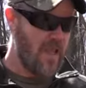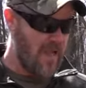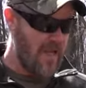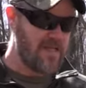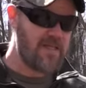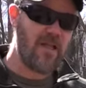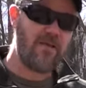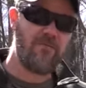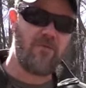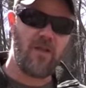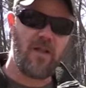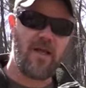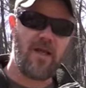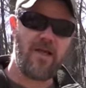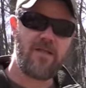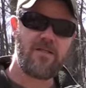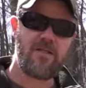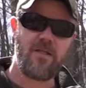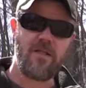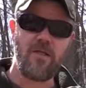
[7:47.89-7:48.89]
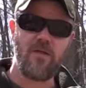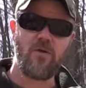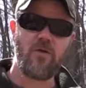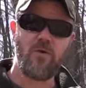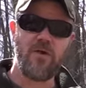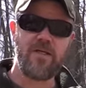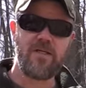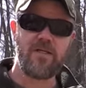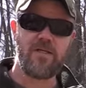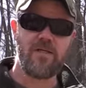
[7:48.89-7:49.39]
As that velocity
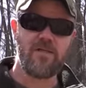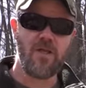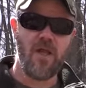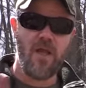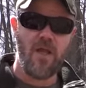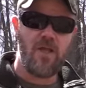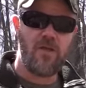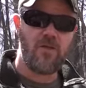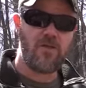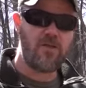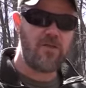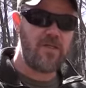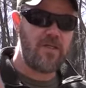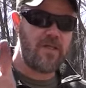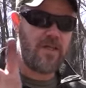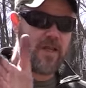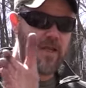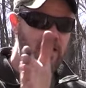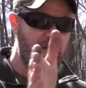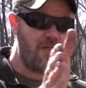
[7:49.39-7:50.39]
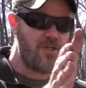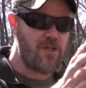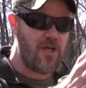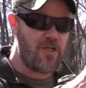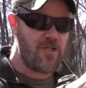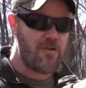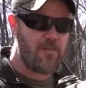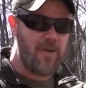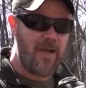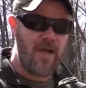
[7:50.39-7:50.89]
increases, you'll see that
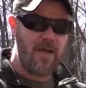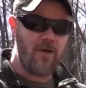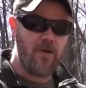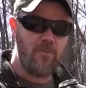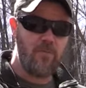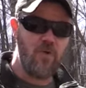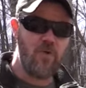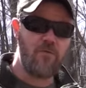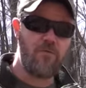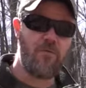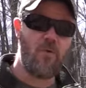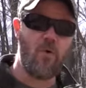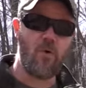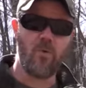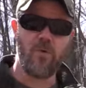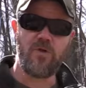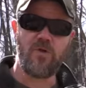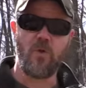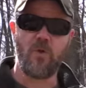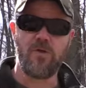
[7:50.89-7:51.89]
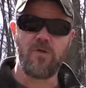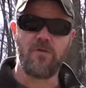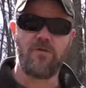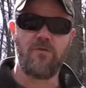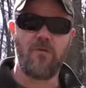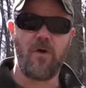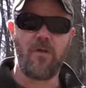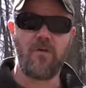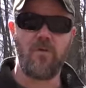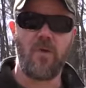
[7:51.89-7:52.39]
ejection pattern move forward towards the
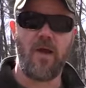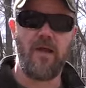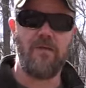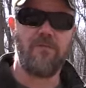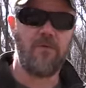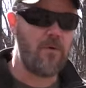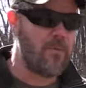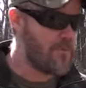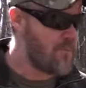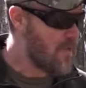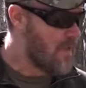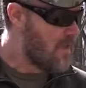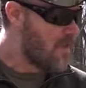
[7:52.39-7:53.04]
front of the rifle.